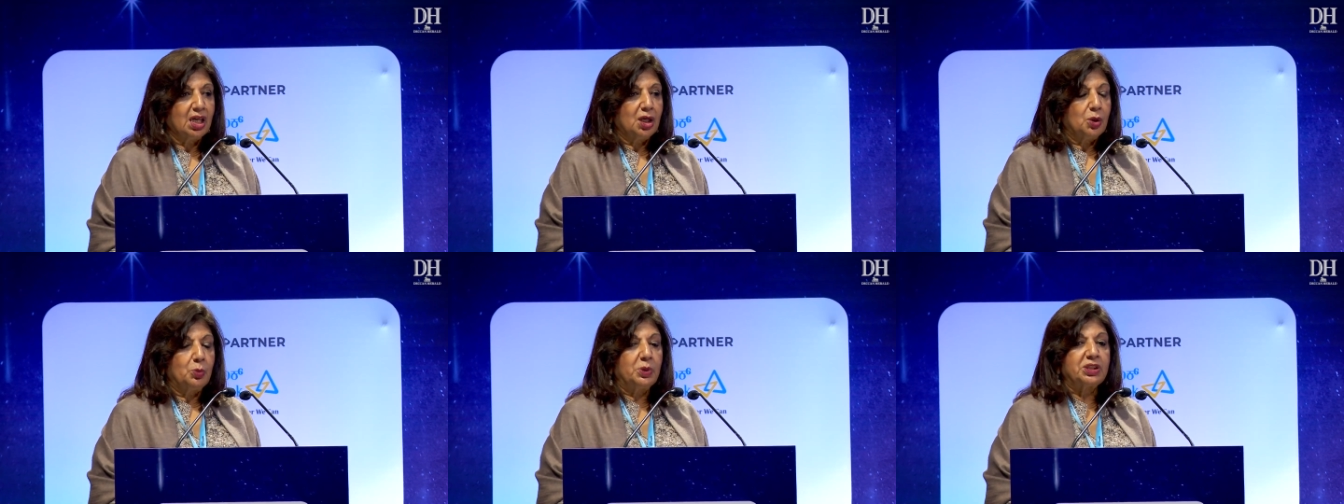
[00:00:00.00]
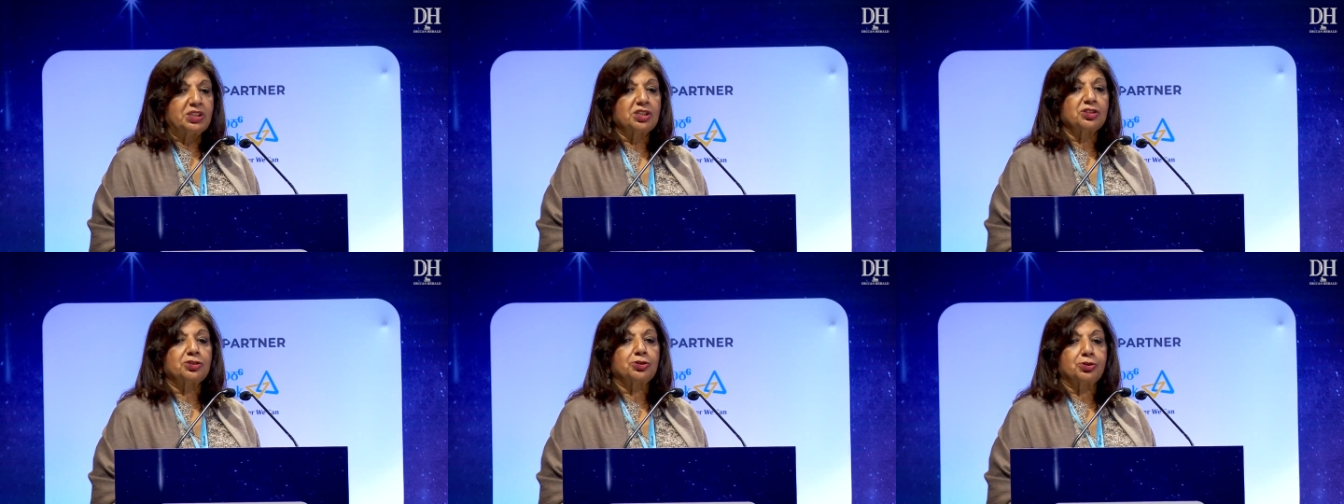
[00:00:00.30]

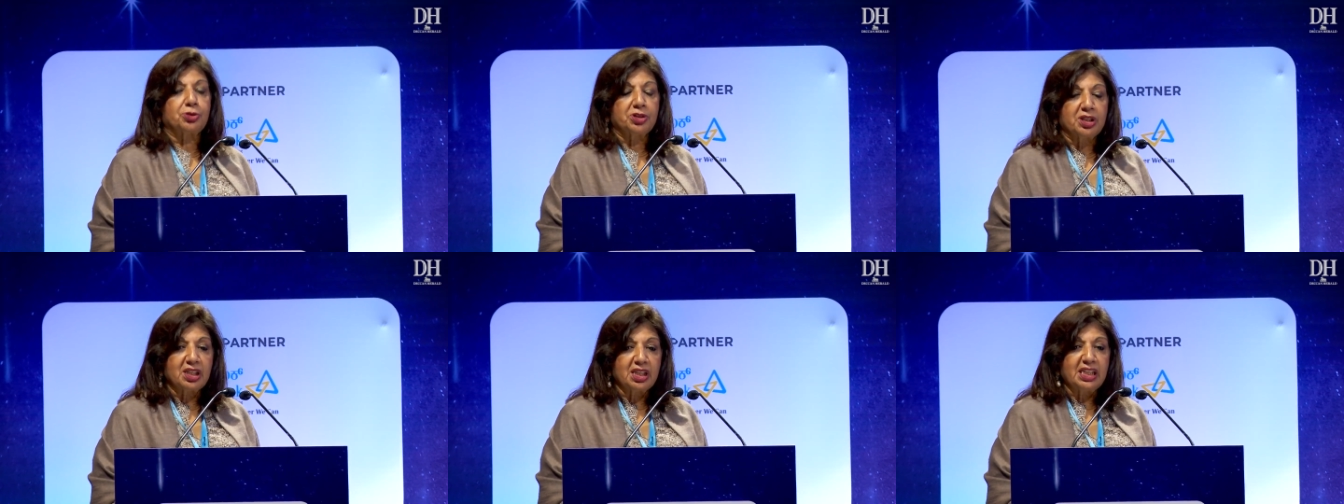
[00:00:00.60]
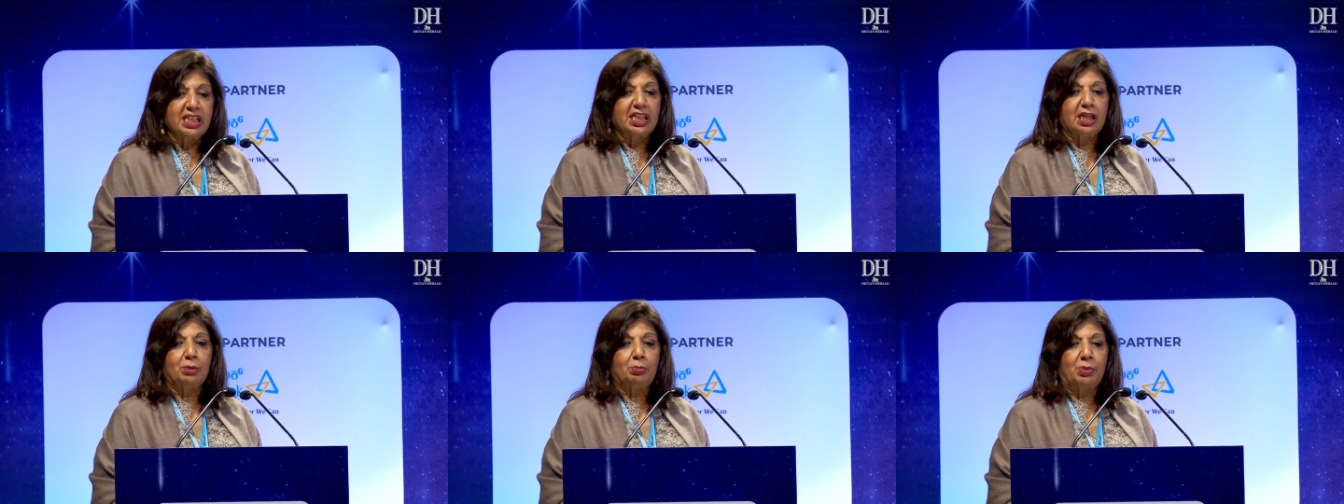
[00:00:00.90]
which is
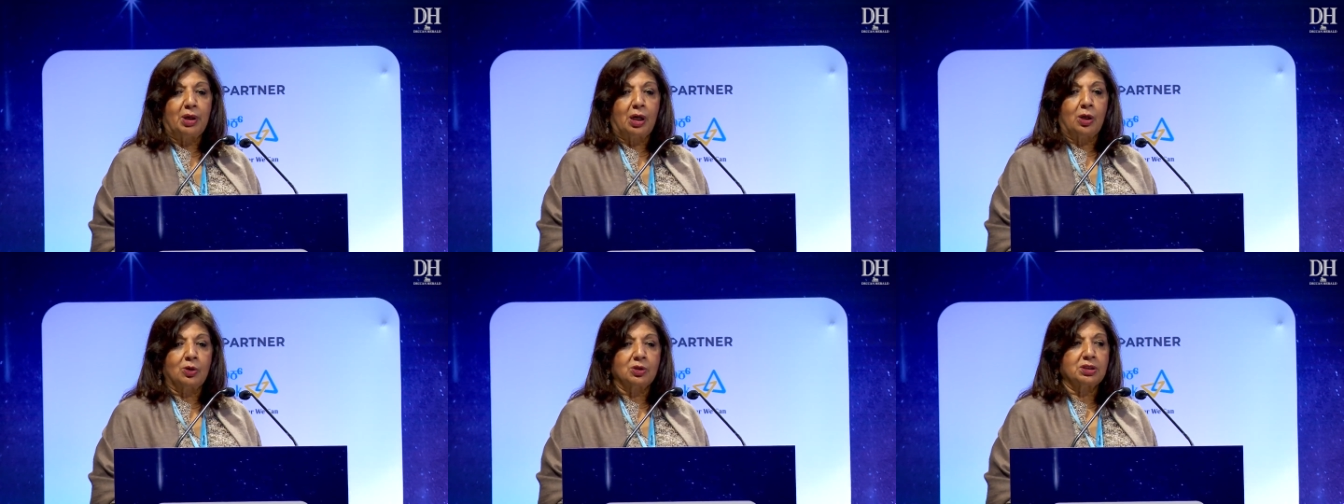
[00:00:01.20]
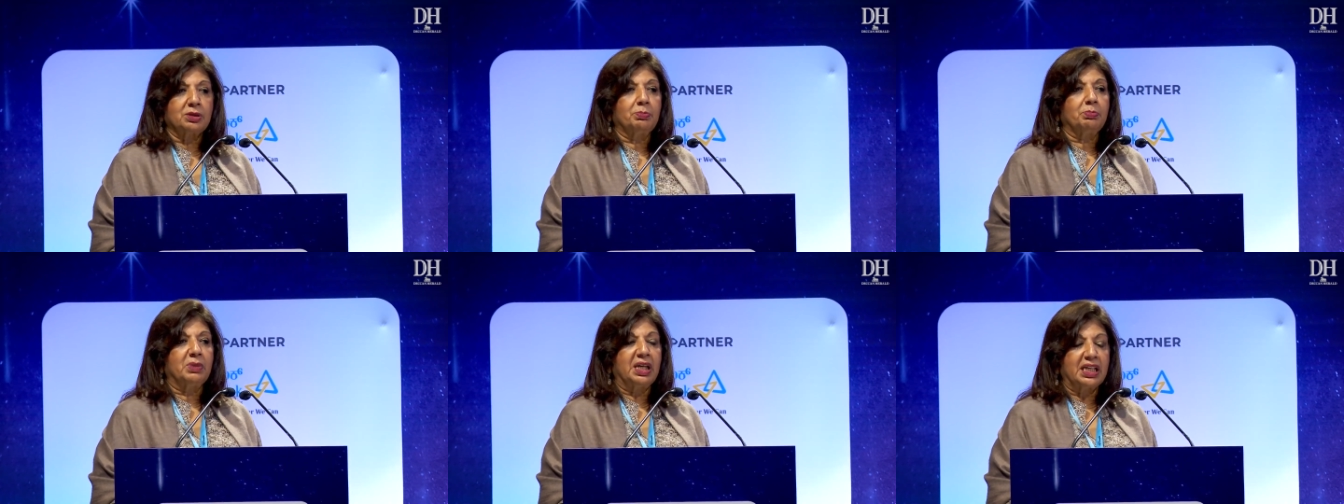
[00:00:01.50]
really
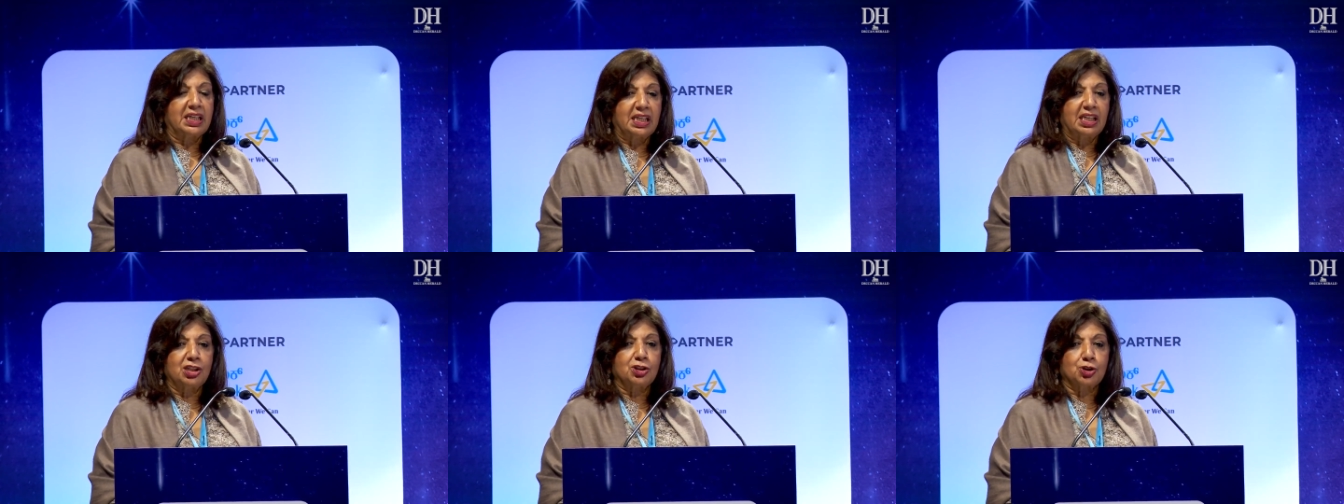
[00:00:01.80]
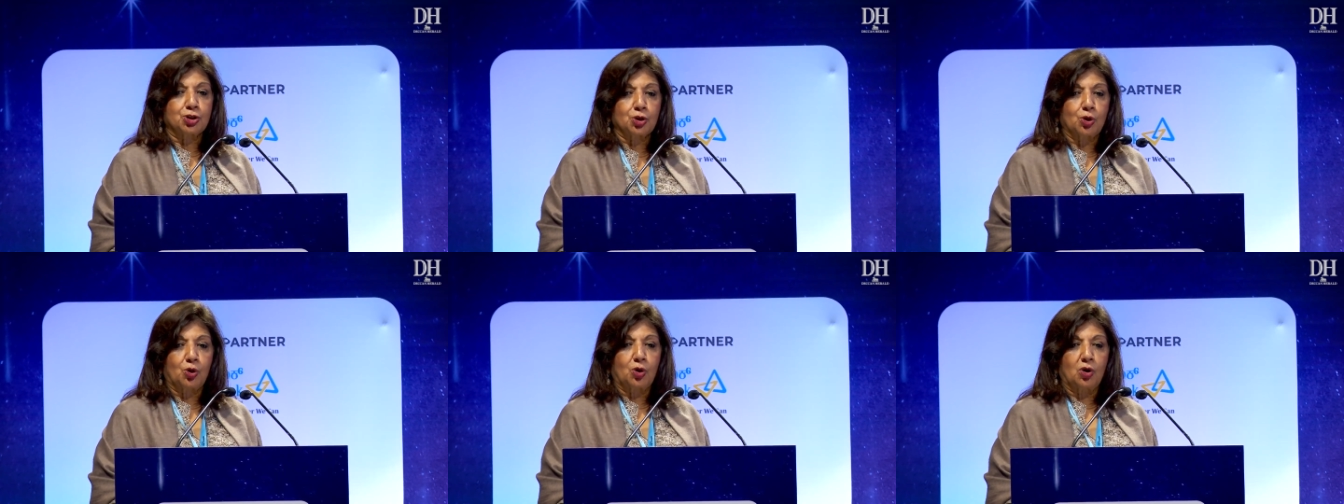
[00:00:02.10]
about making
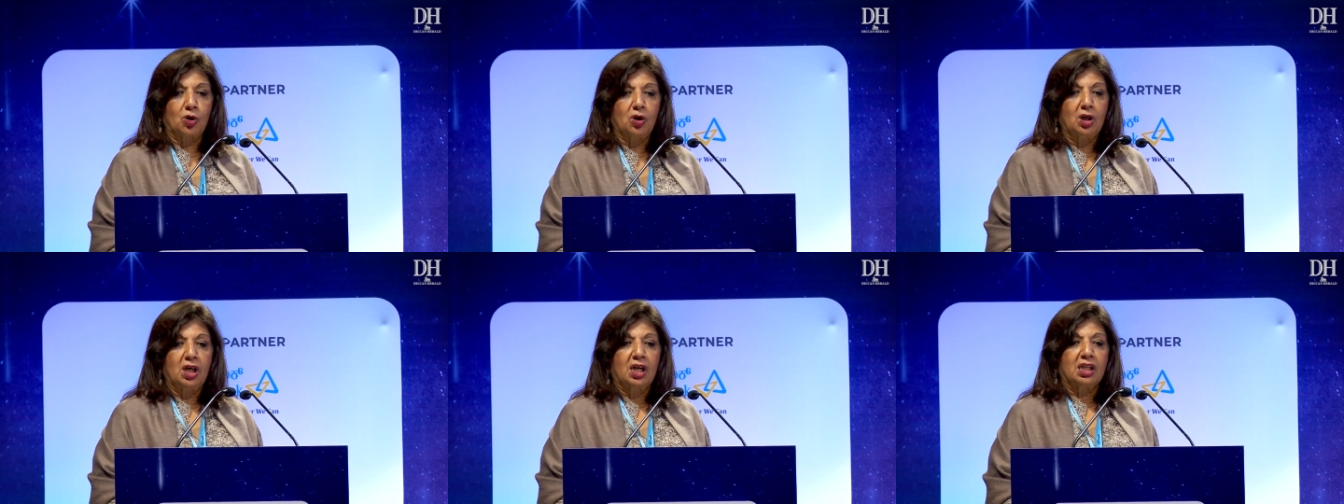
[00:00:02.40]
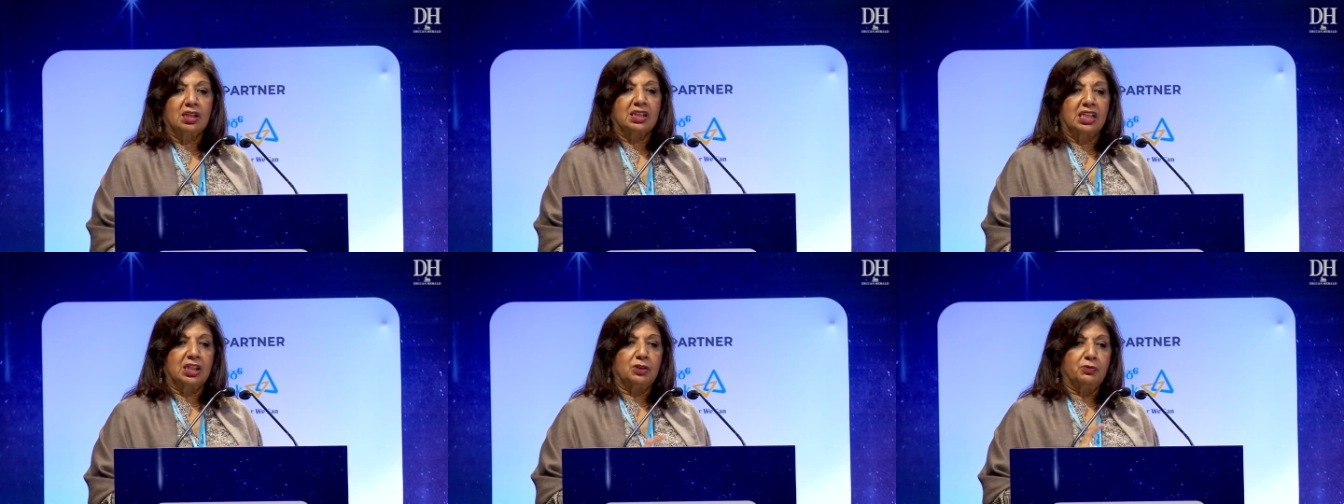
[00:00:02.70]
sure
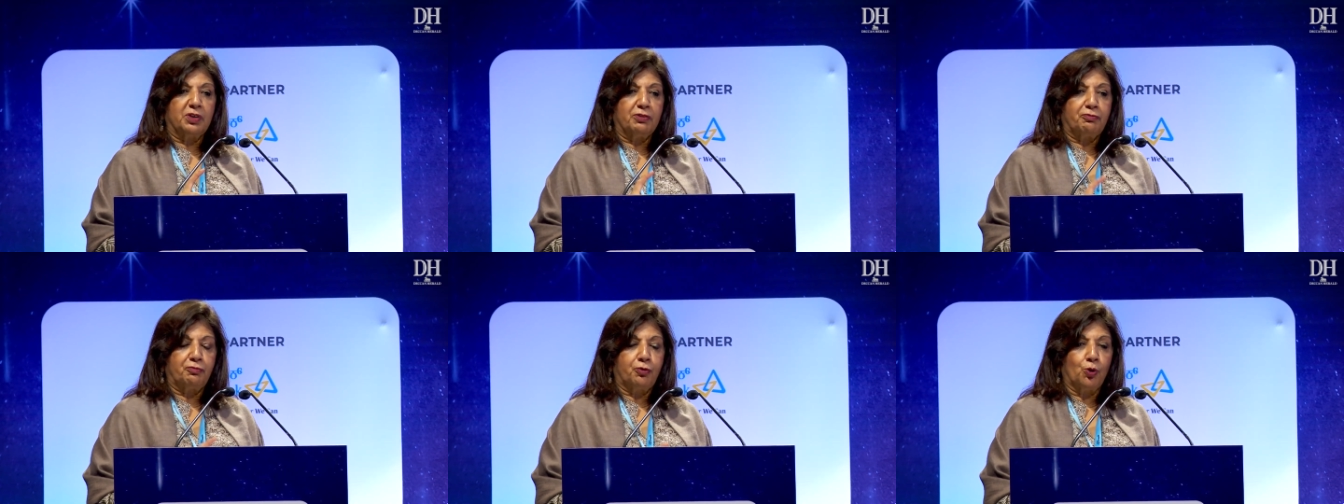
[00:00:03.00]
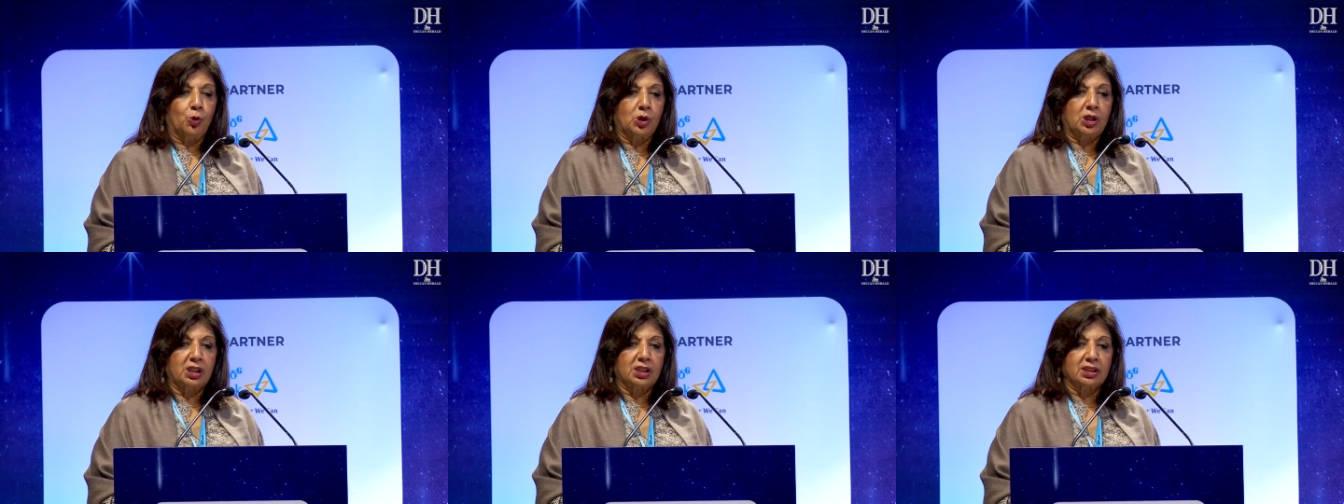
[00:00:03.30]
that we
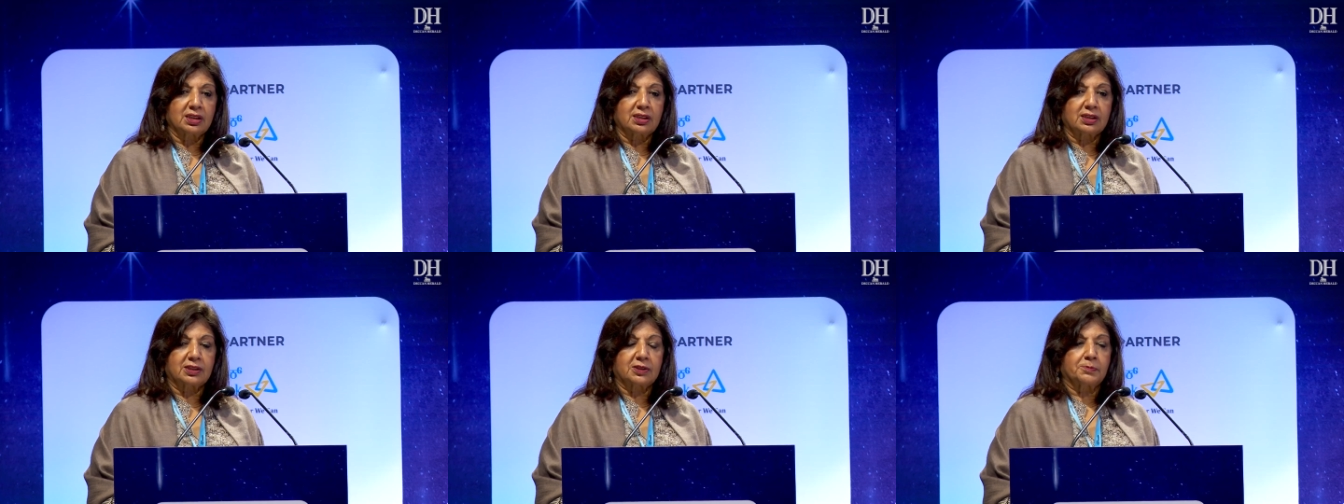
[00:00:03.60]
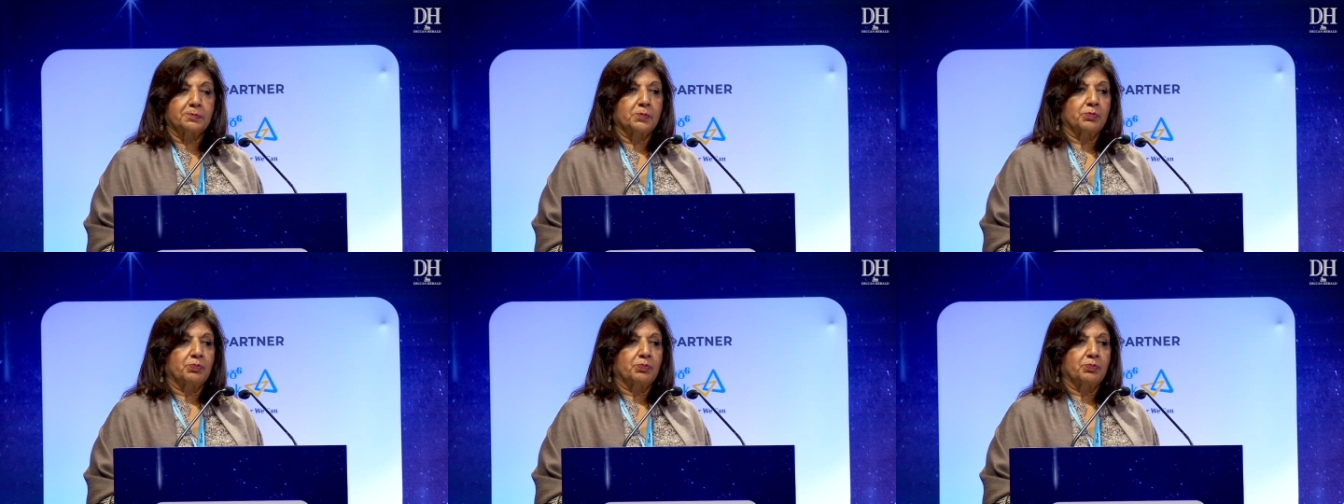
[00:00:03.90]
focus